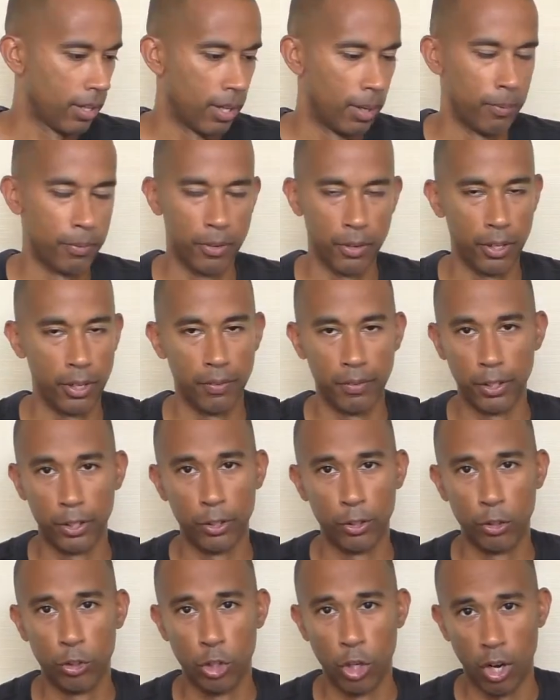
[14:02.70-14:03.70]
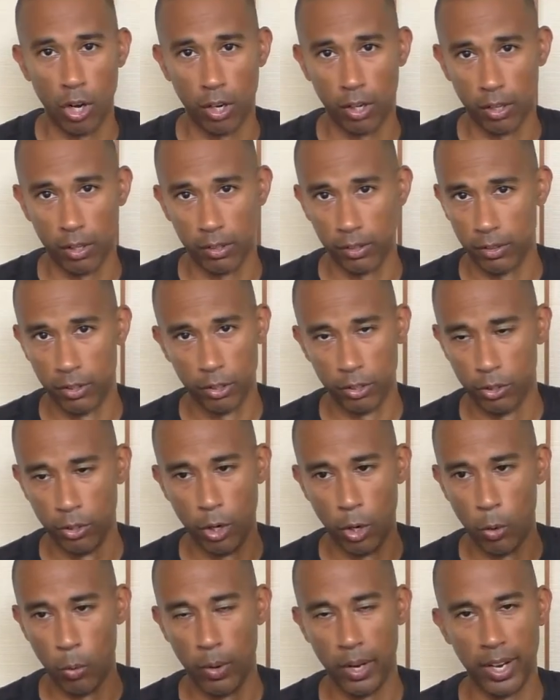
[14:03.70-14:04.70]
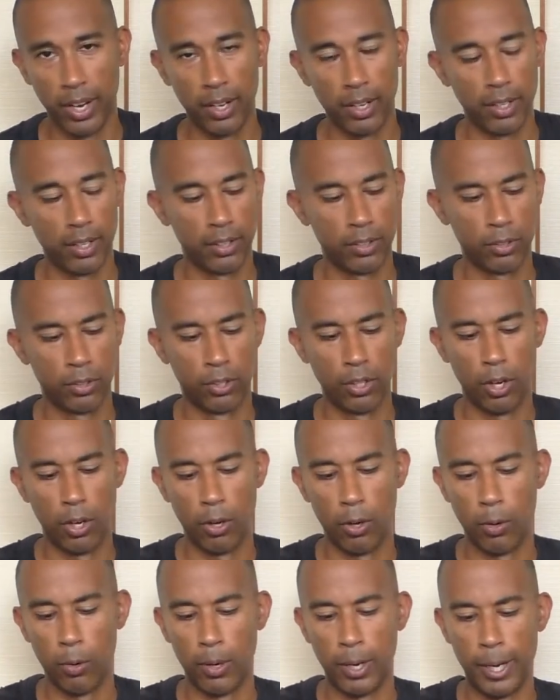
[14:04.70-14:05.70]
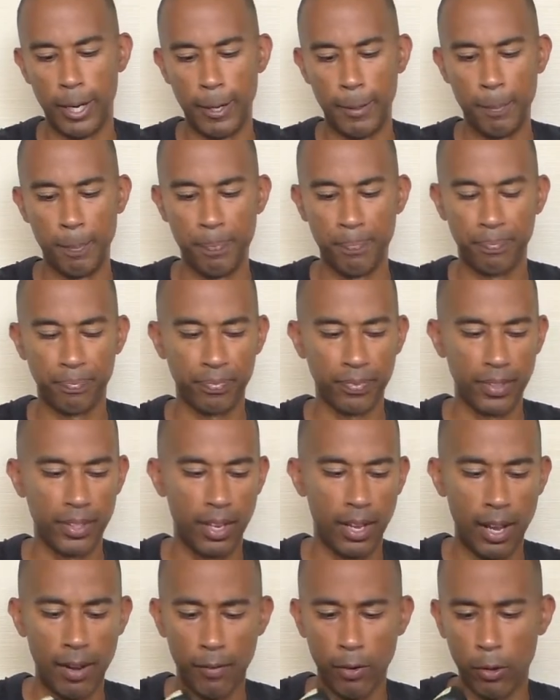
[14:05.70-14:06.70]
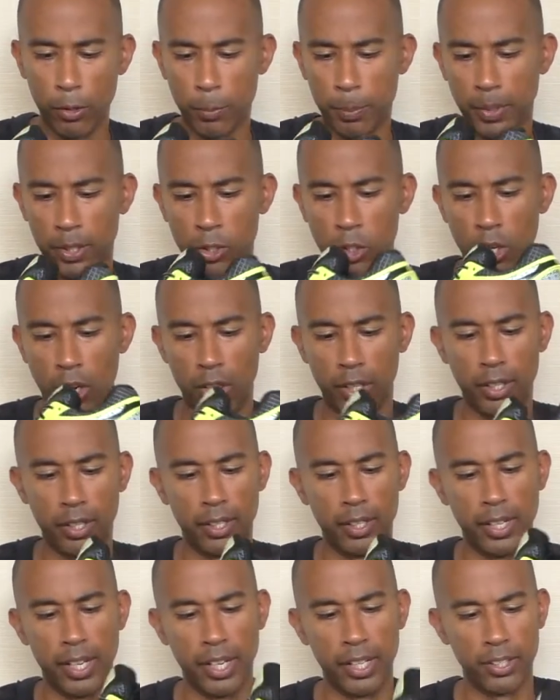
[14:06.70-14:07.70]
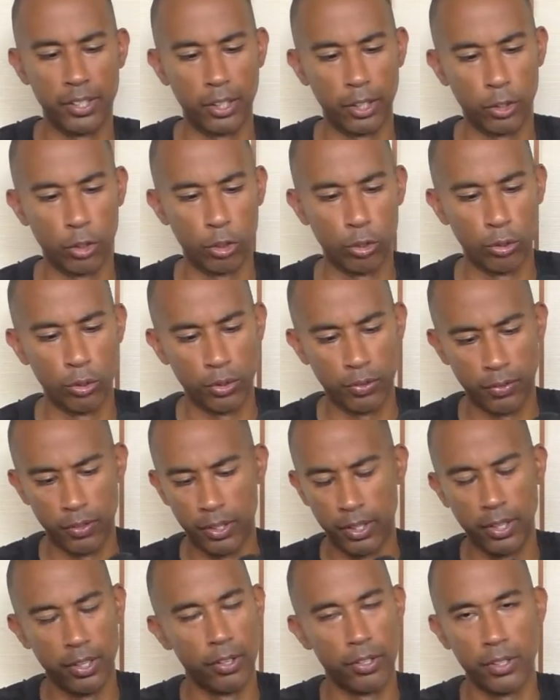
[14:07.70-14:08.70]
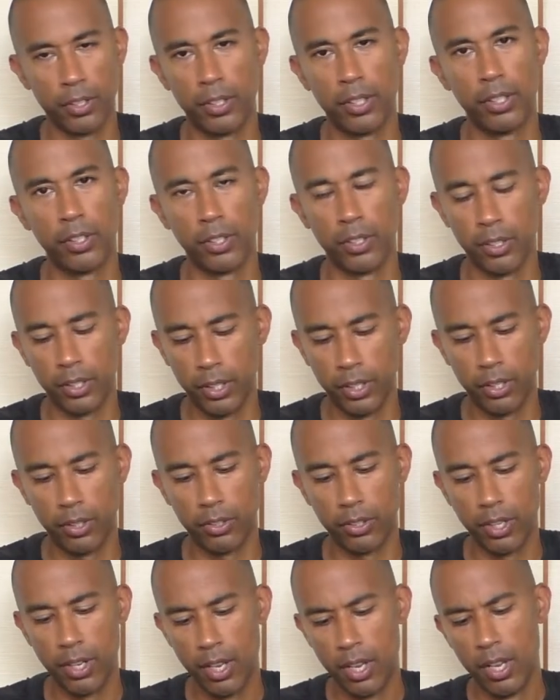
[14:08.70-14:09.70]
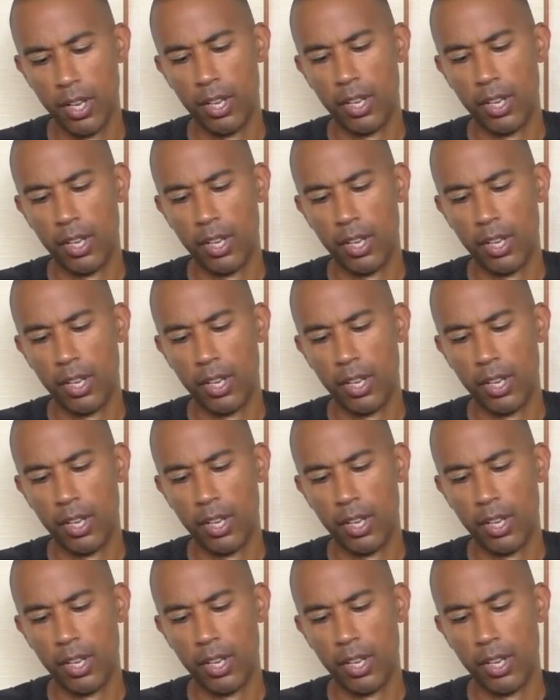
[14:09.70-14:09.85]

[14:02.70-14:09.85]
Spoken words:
comfort of a good jogger. There's no way. So I've always been jogging in Asics shoes for years and years and years.